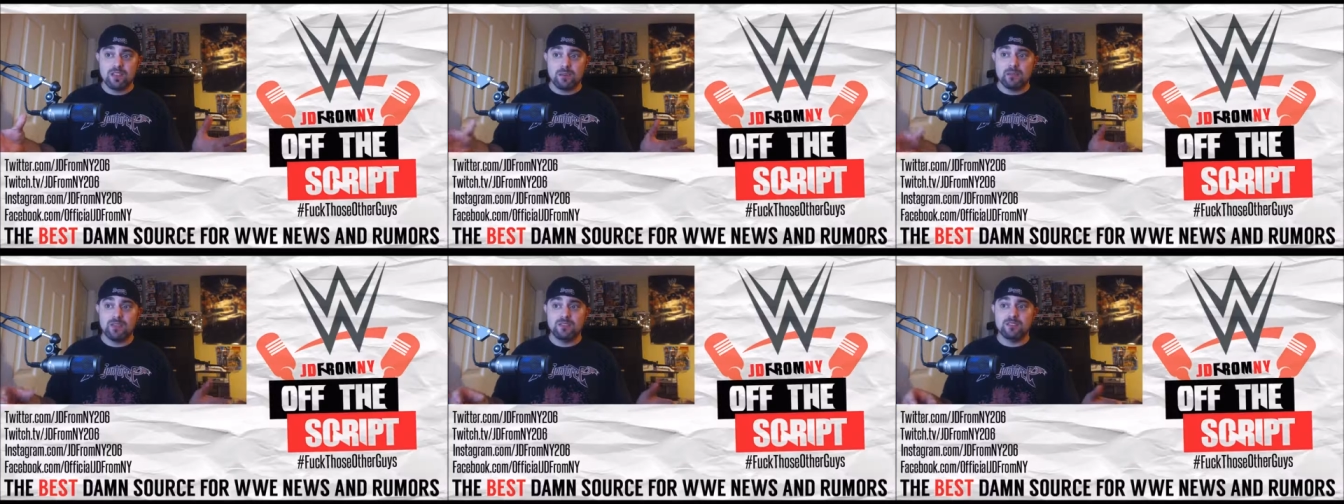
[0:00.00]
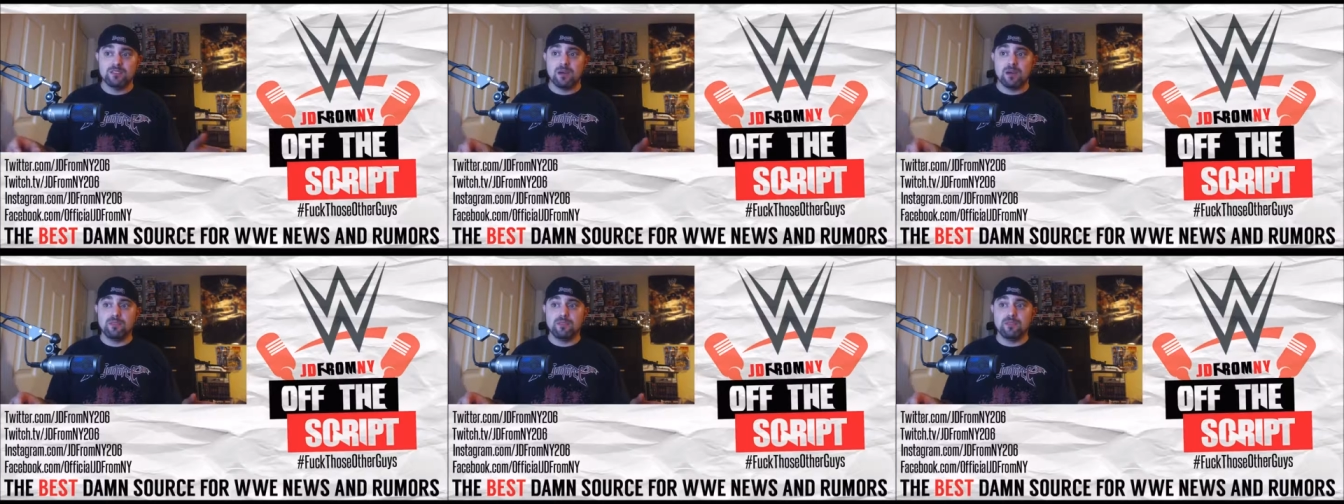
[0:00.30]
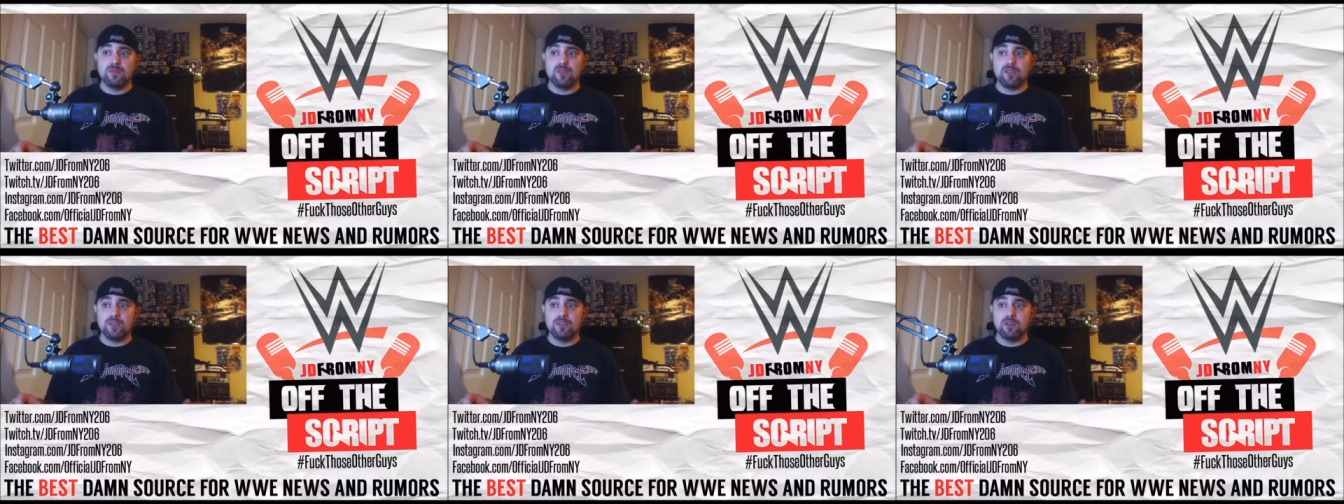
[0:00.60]

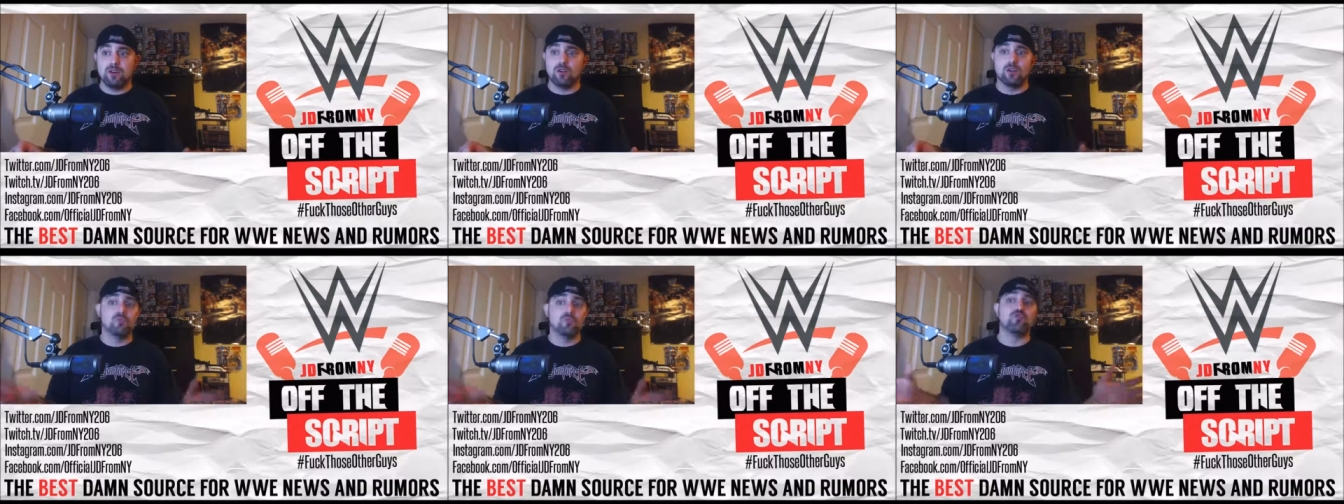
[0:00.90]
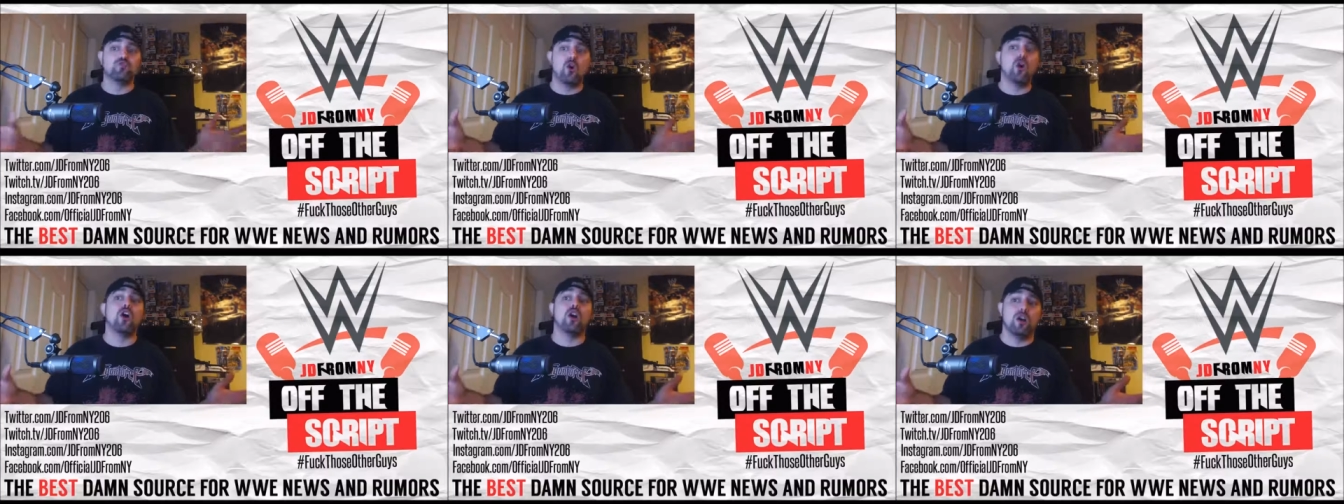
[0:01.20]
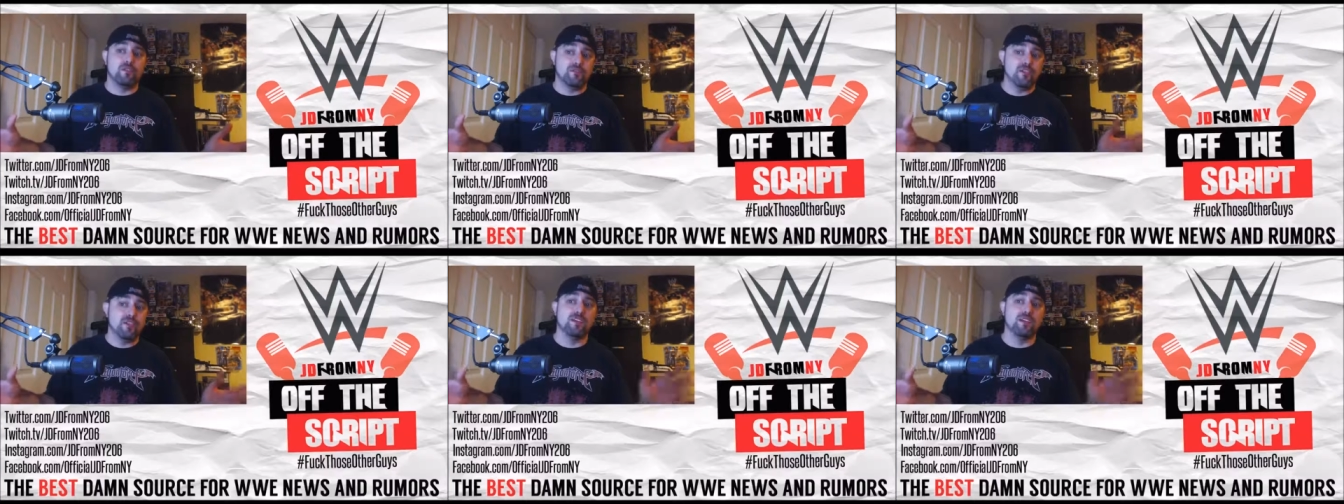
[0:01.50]
WWE or
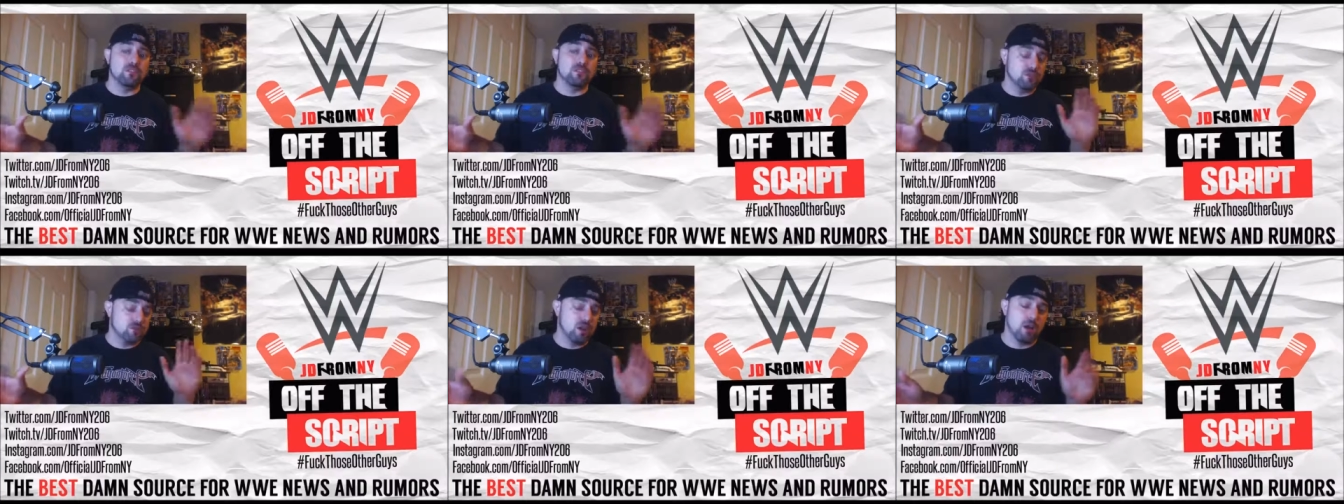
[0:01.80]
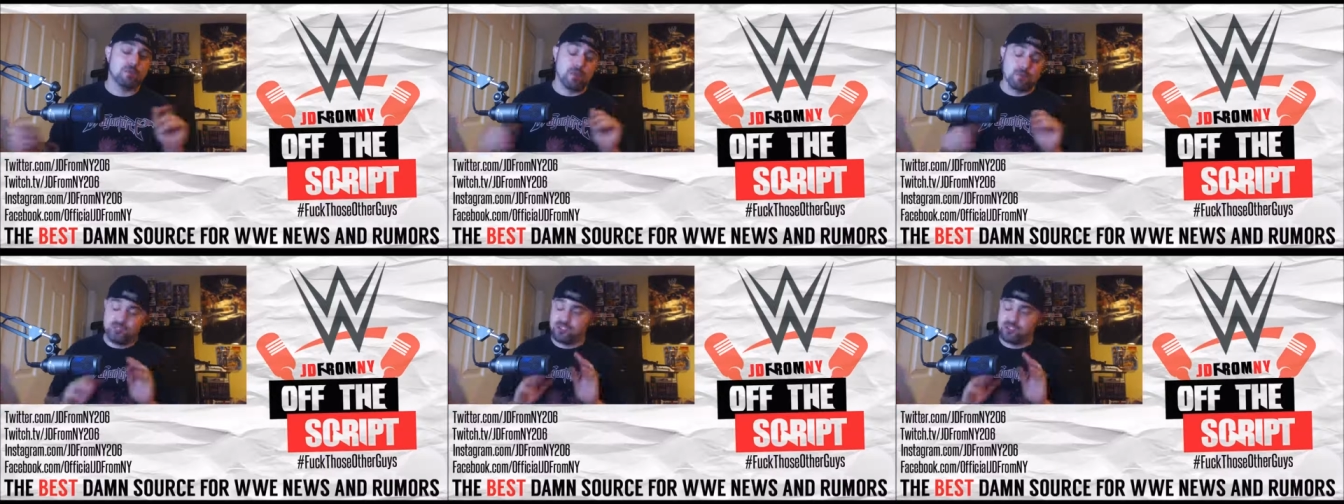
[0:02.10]
Raw via I'm,